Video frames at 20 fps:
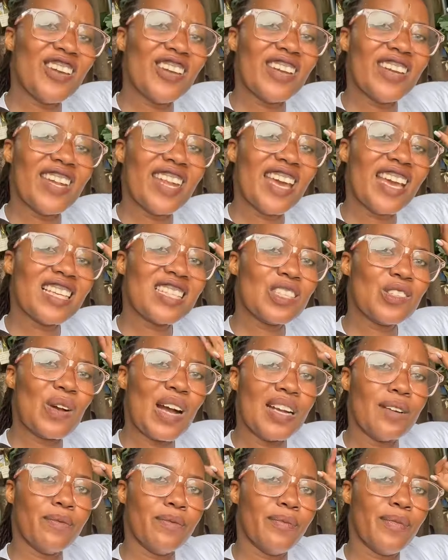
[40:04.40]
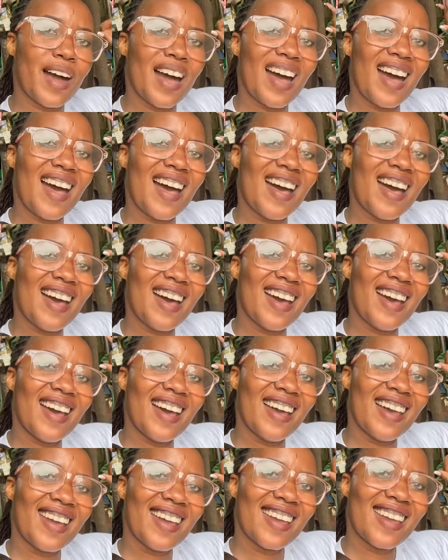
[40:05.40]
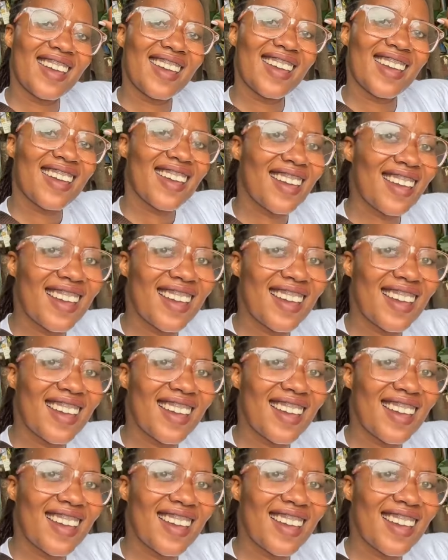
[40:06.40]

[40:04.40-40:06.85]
you in next one. Bye.